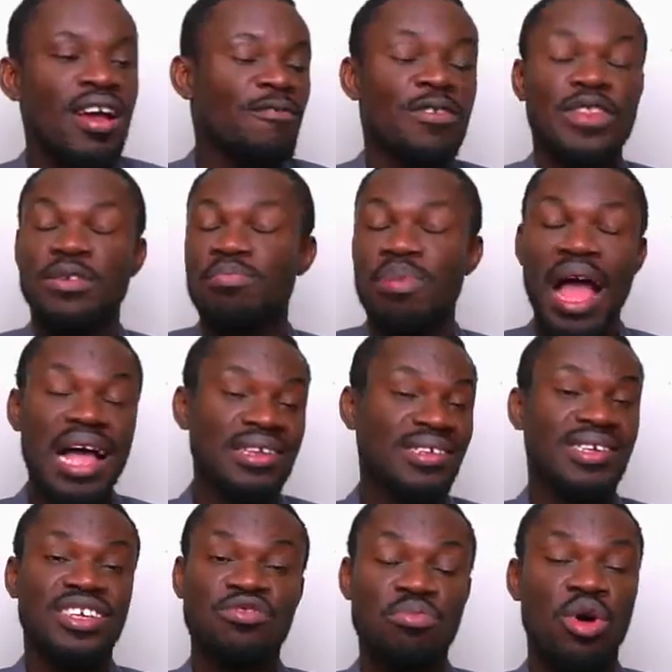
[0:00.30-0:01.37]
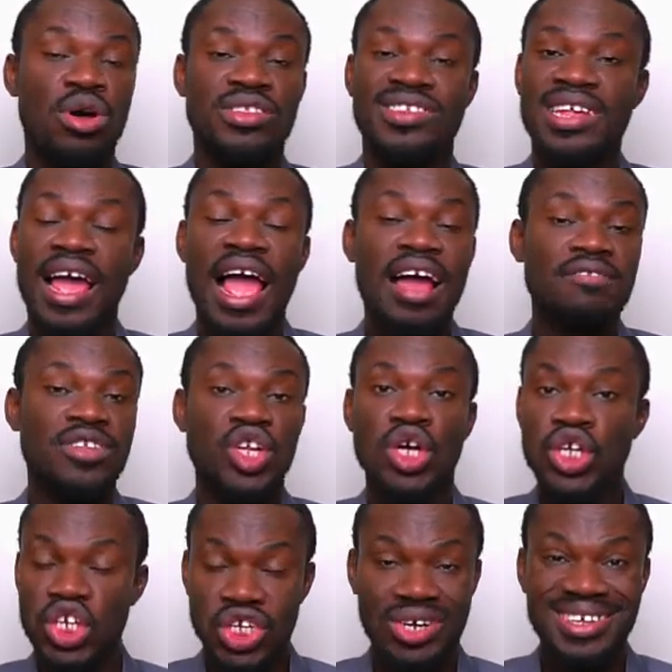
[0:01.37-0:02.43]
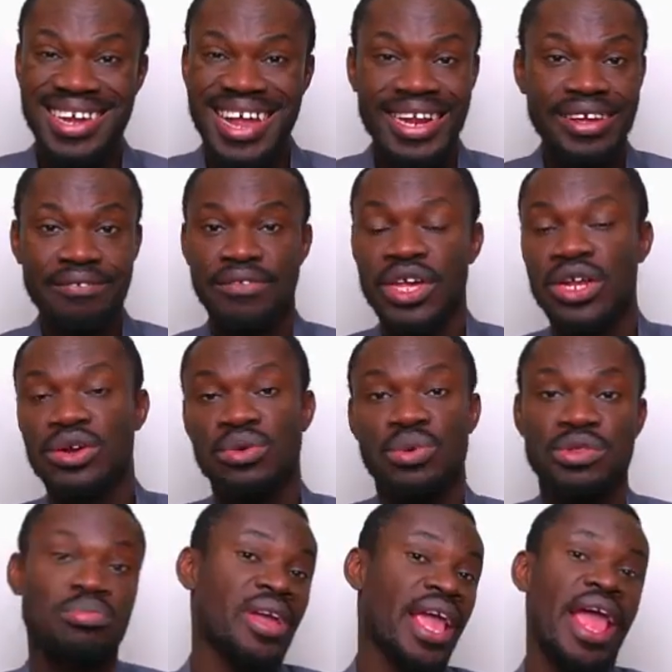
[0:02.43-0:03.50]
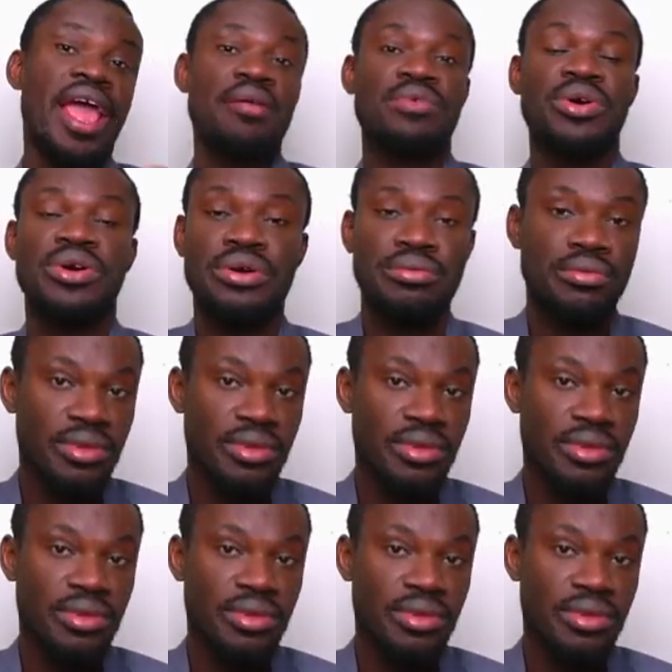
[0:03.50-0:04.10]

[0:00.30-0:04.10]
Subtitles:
For the past 6 months, I've not shot any video with my camera.